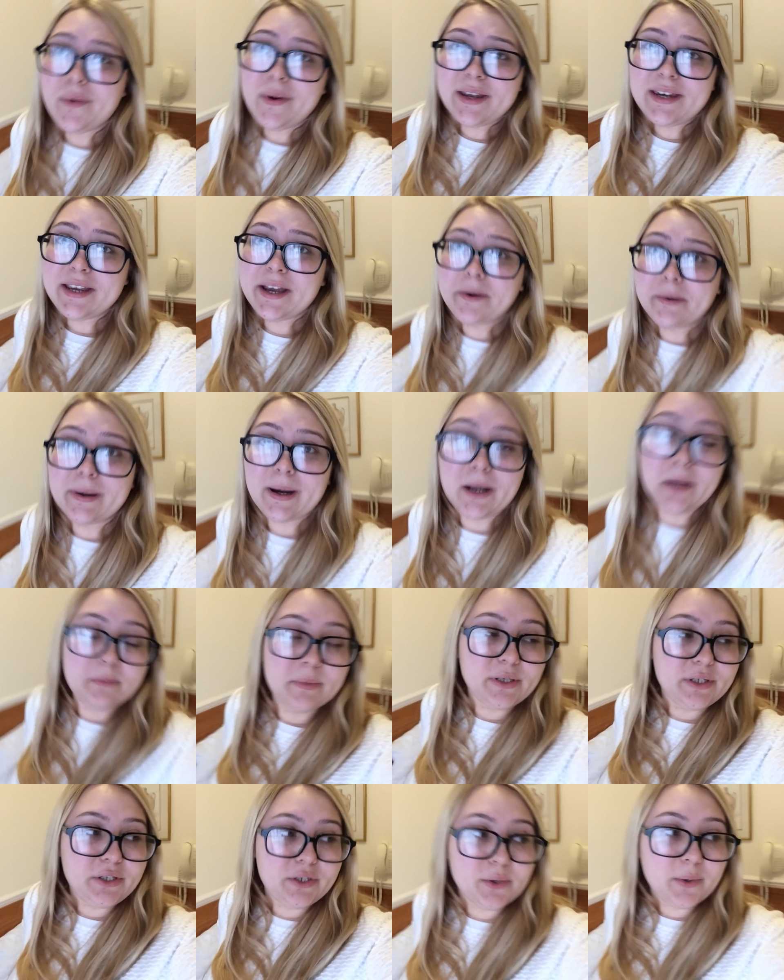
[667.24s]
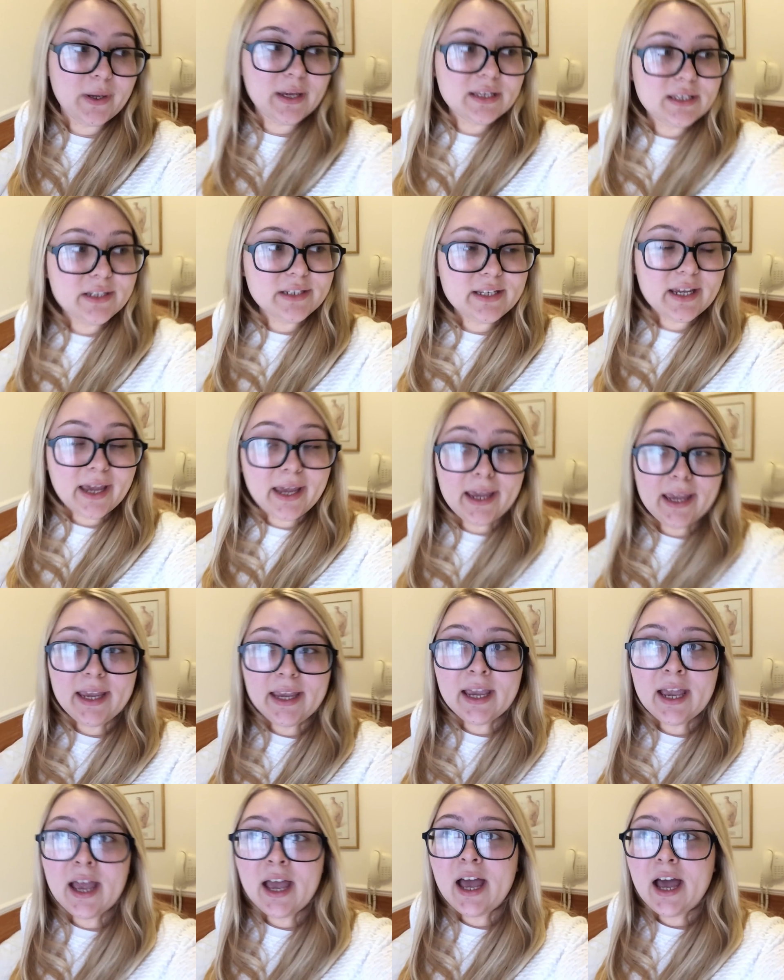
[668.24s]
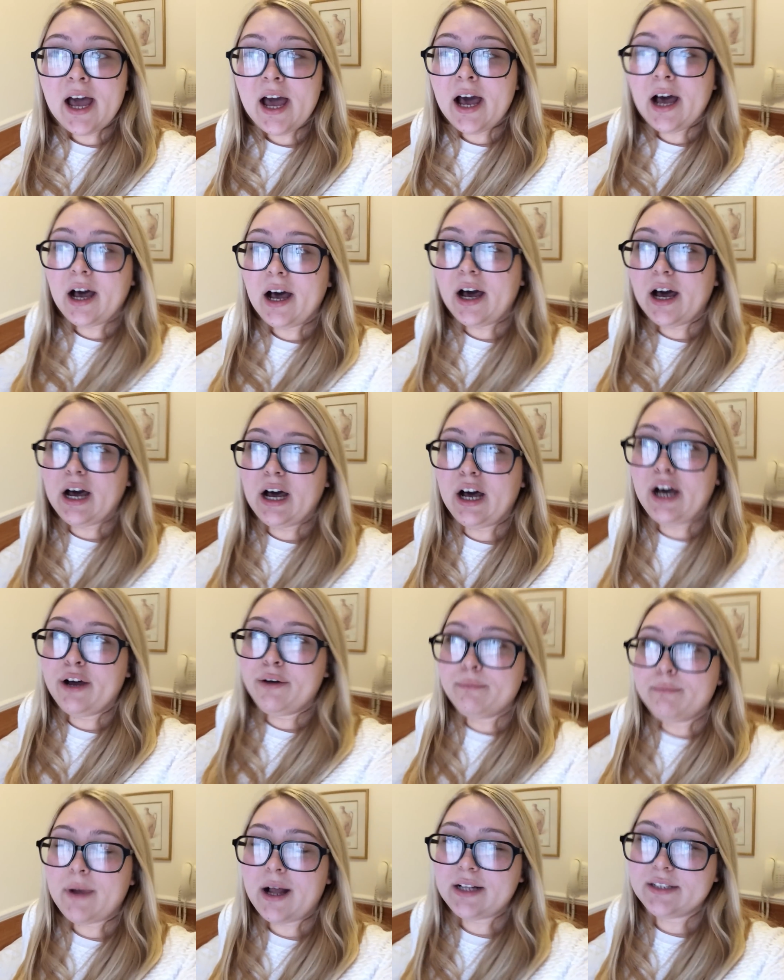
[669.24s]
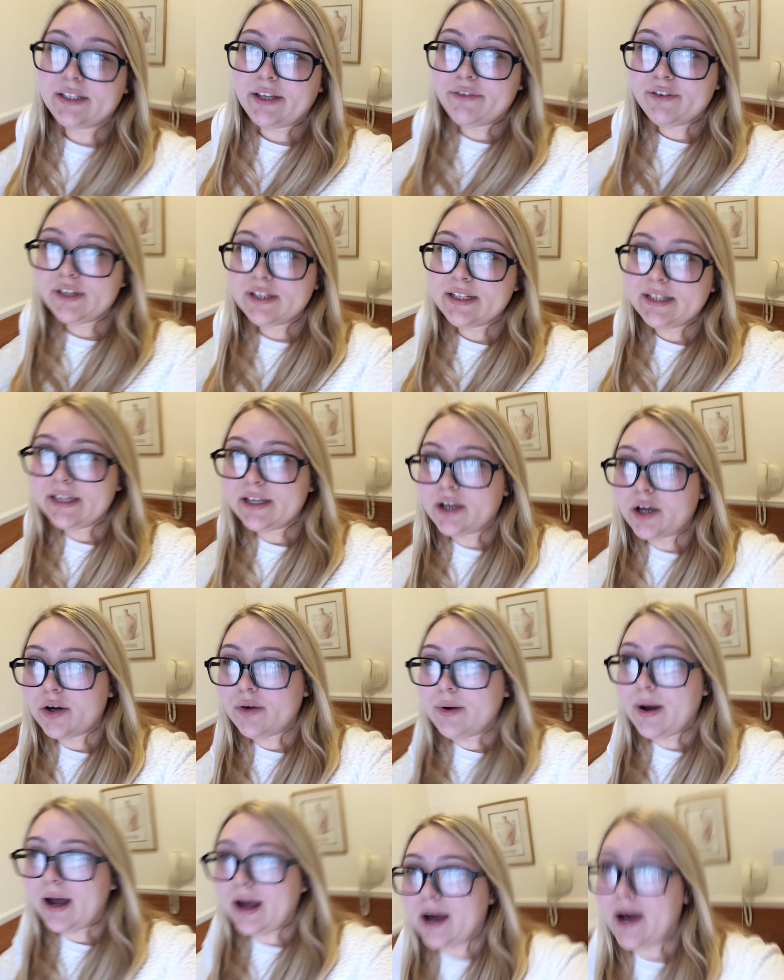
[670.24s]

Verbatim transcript: No idea what I'll be doing today. Um, I'll definitely go